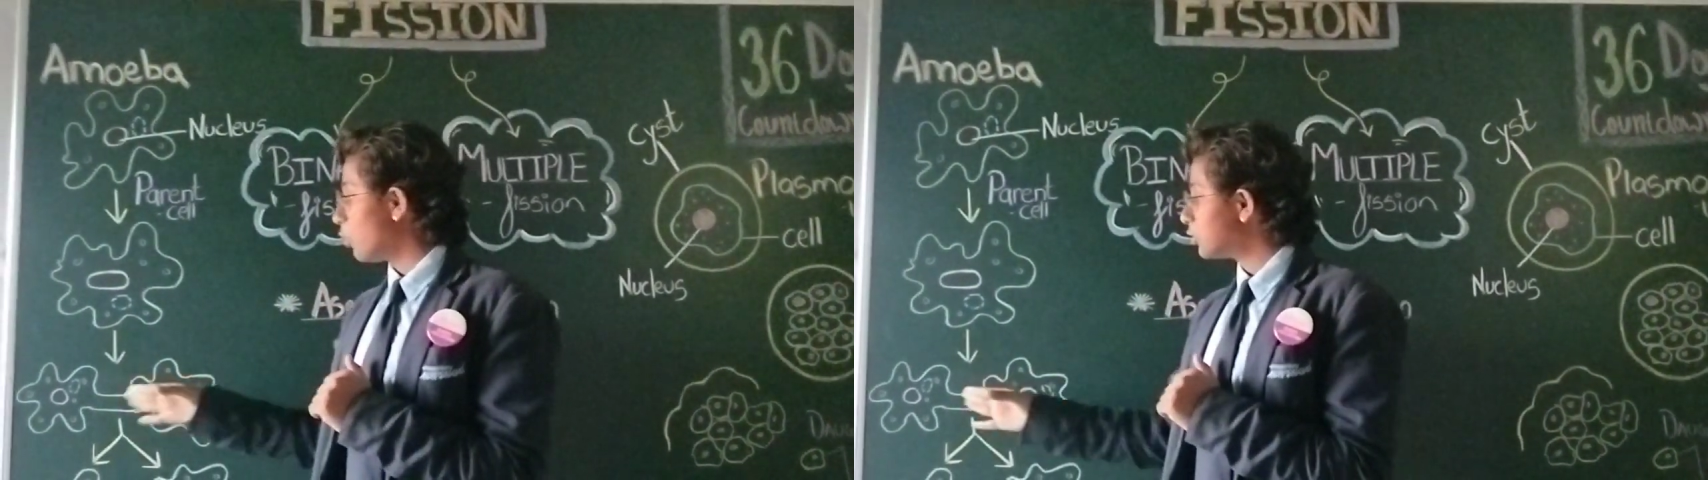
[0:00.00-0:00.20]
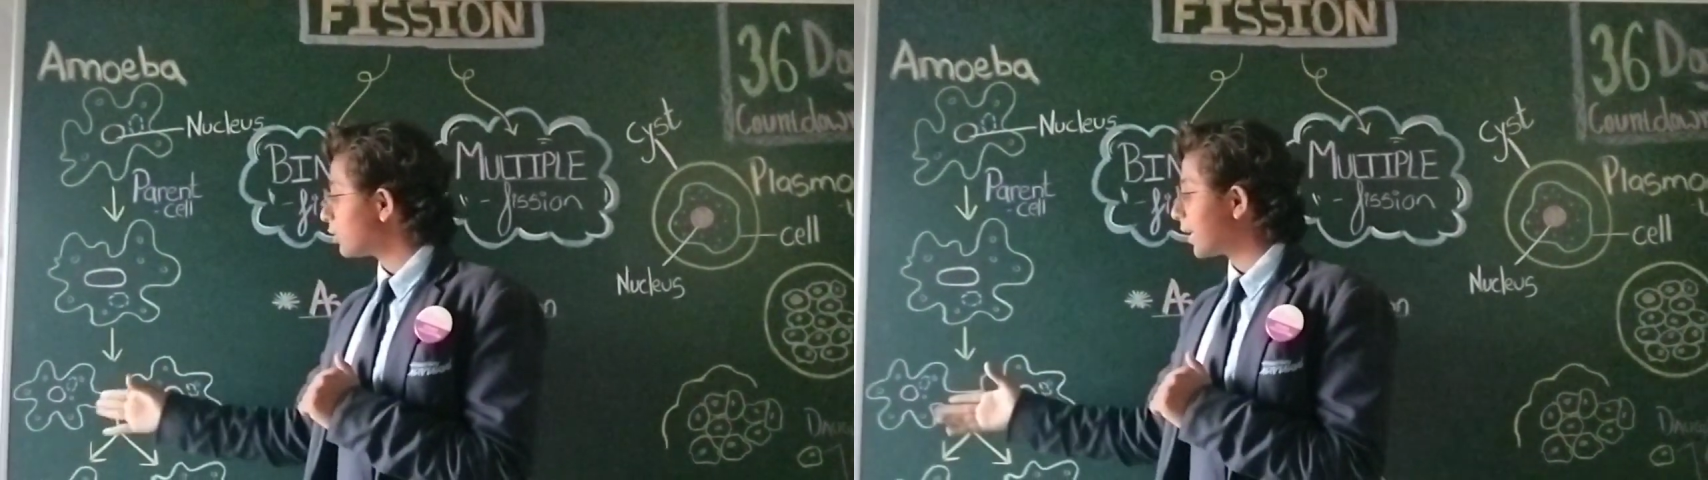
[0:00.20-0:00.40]

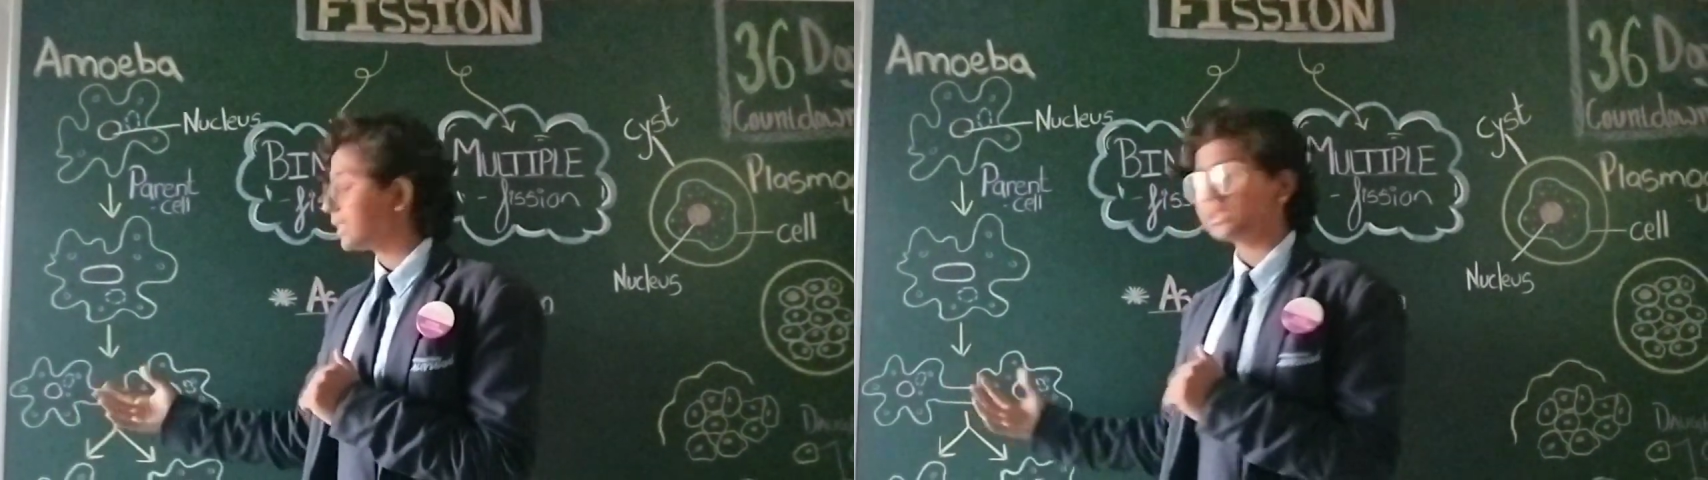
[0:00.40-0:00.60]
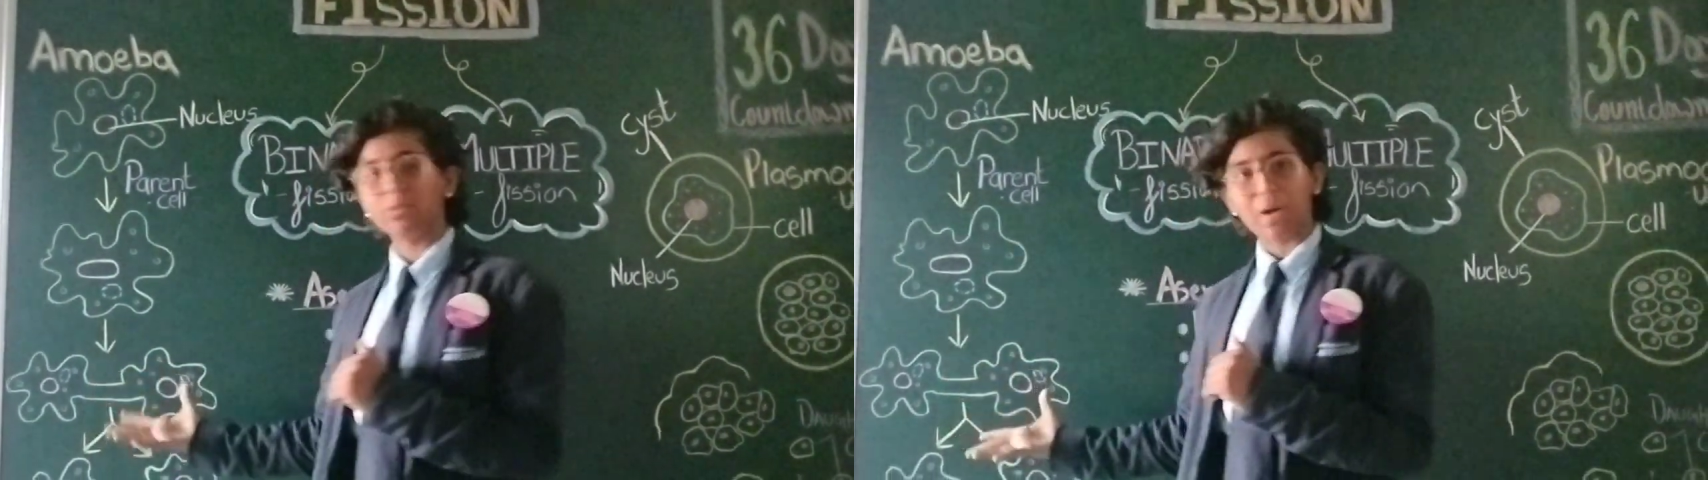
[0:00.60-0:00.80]
also
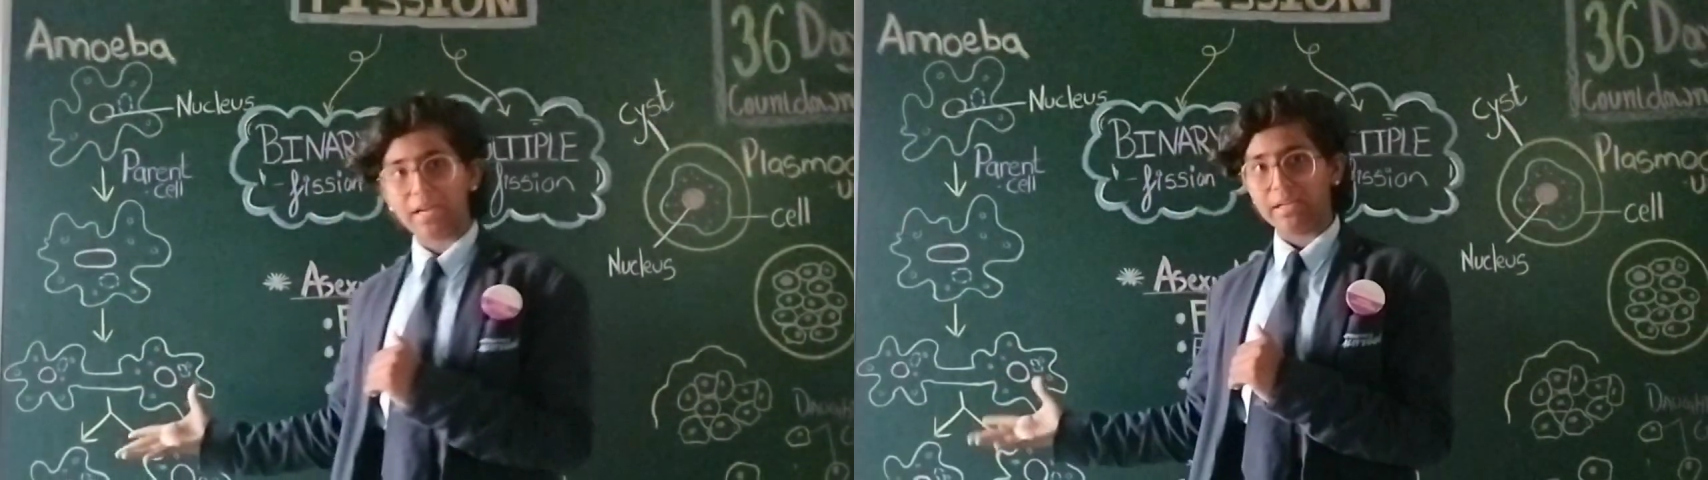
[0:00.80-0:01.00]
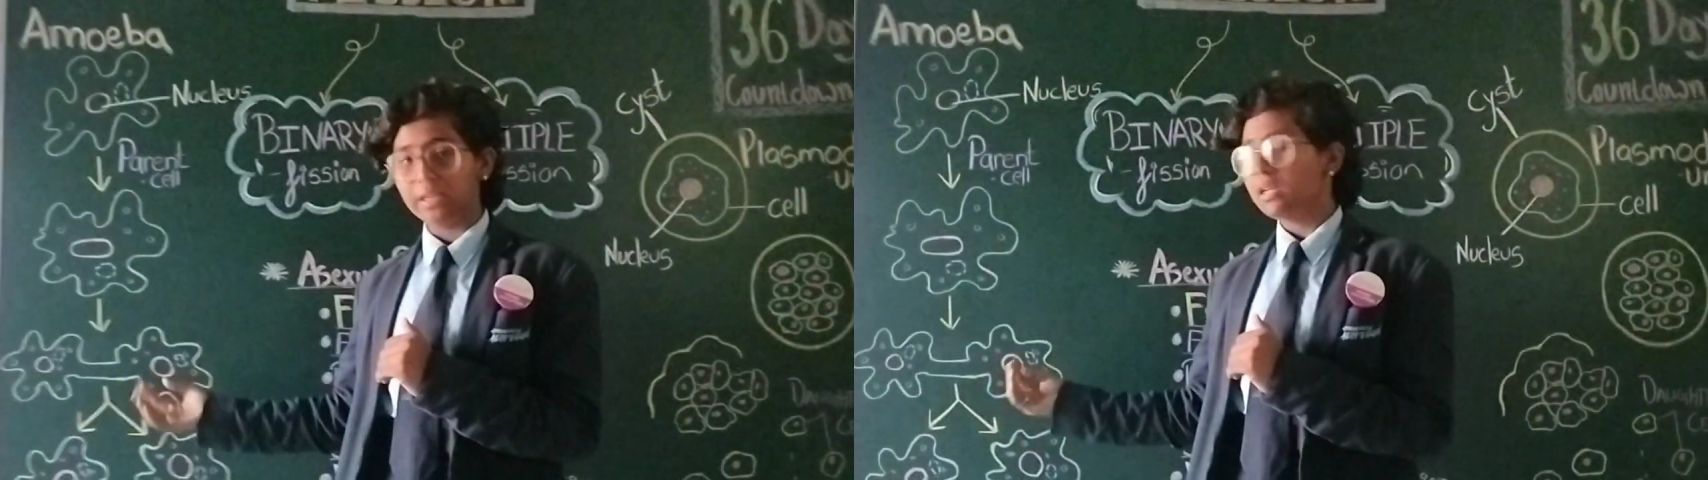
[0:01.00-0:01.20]
gets
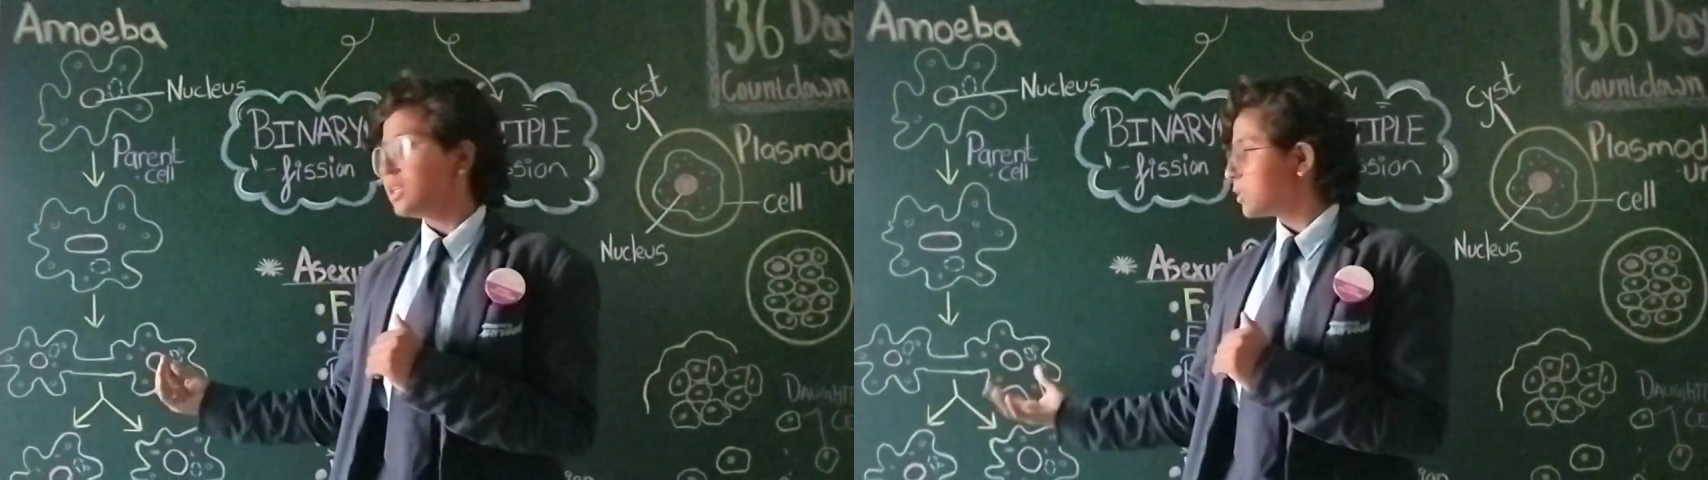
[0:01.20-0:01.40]
divided,